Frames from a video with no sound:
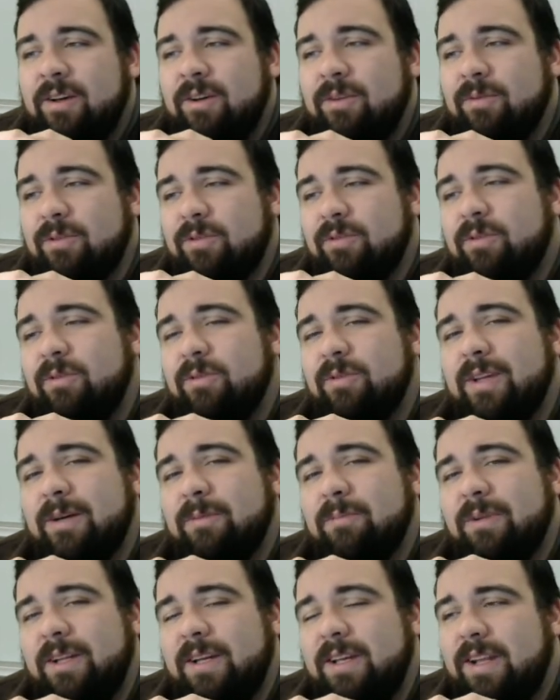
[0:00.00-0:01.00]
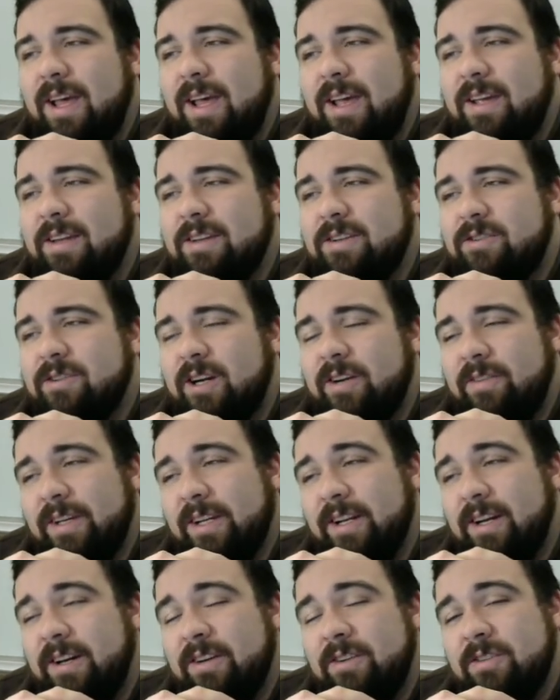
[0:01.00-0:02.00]
You're told that plane A is traveling
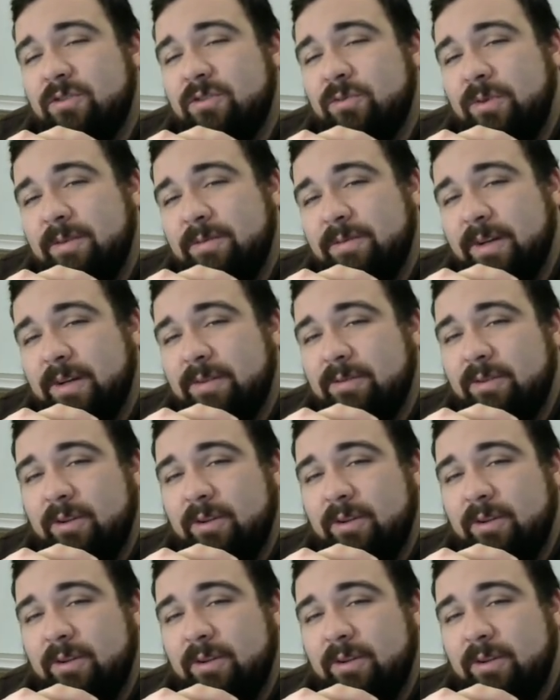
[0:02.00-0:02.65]
at 125